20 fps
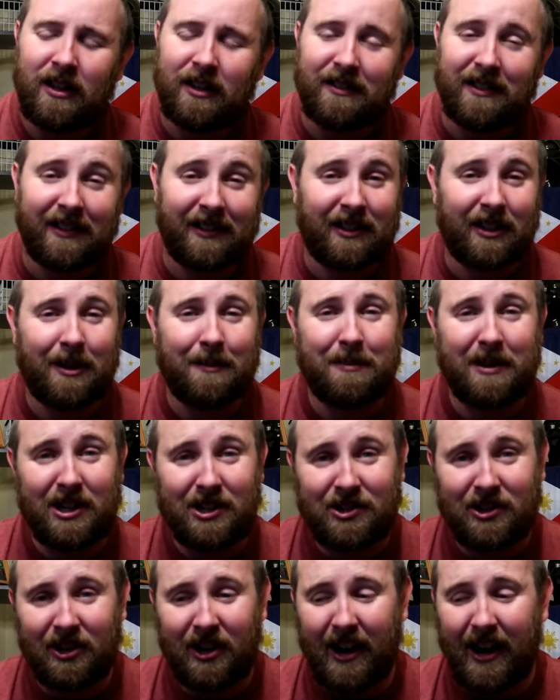that's going to
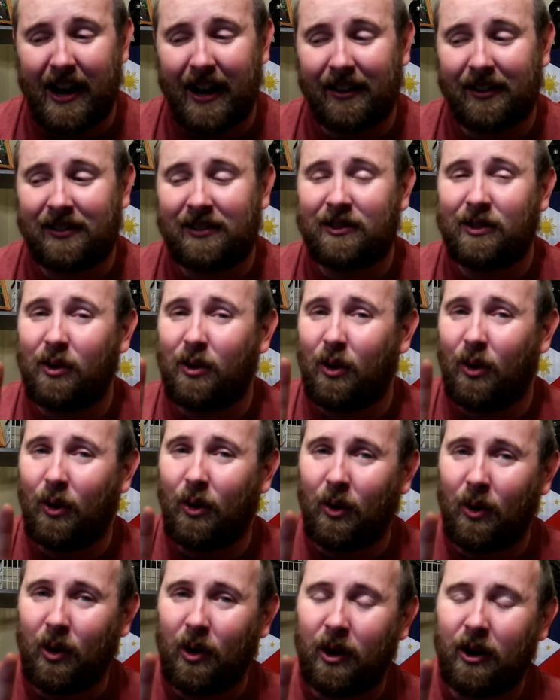beat your ass,
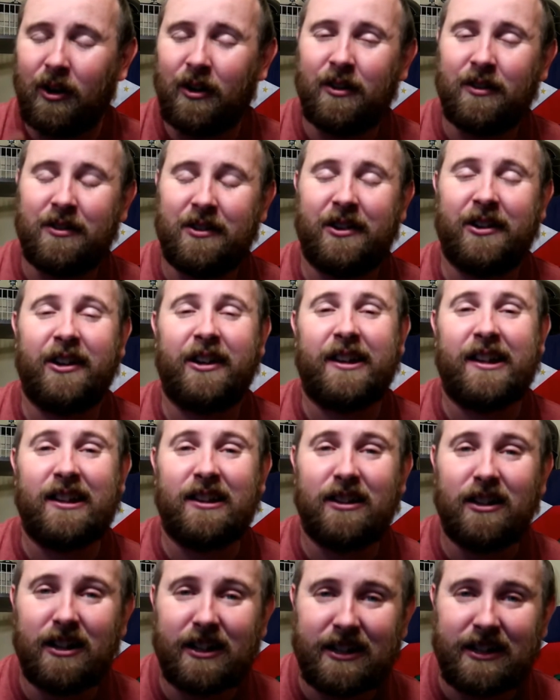or they're going to get
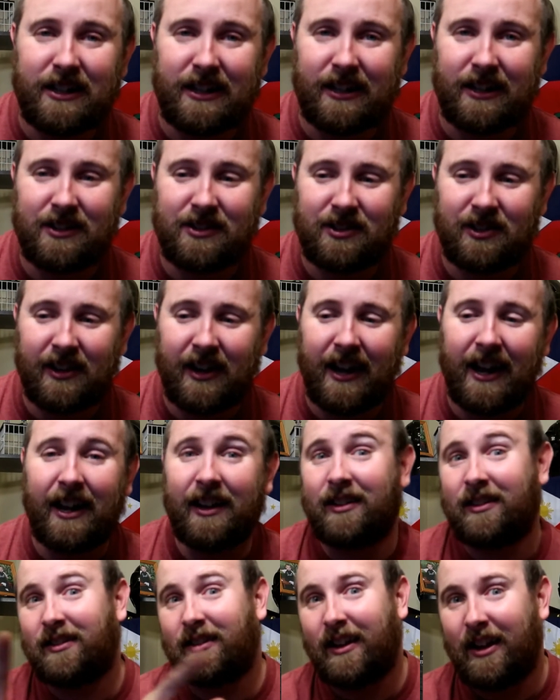lucky against your
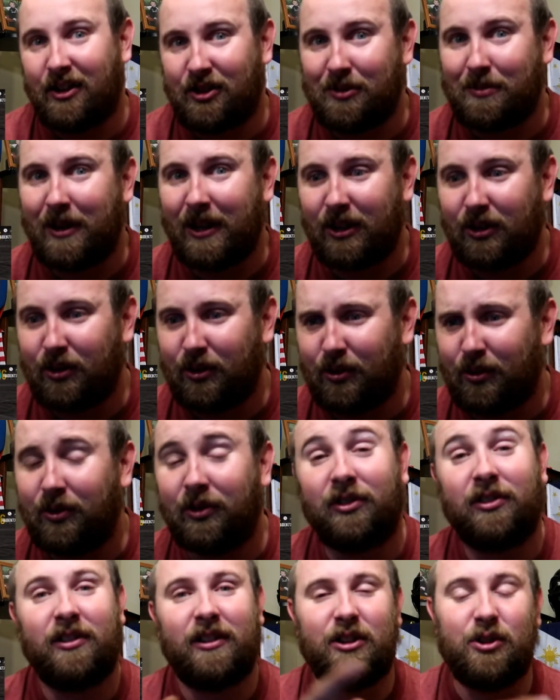ass, and you may
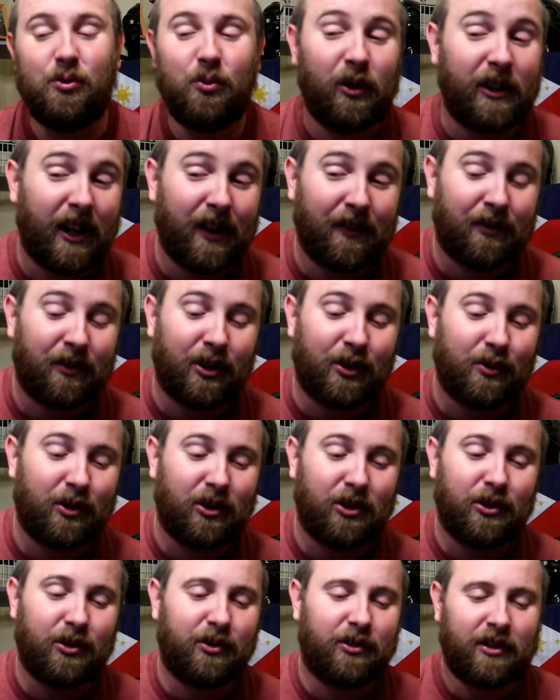lose. You would definitely
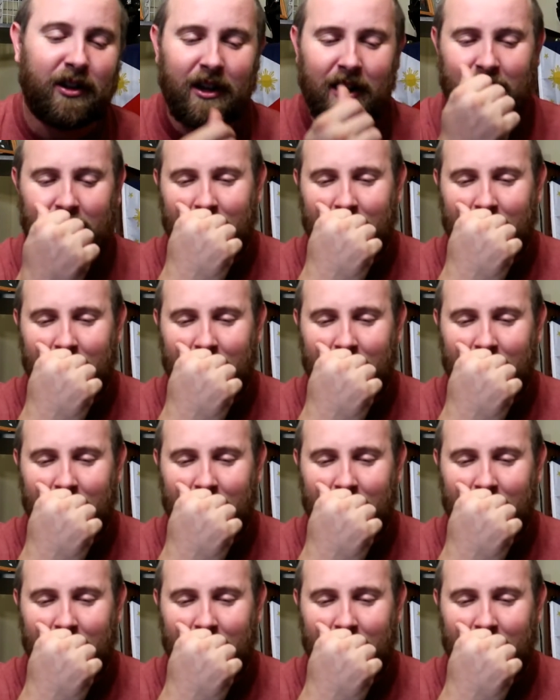will lose.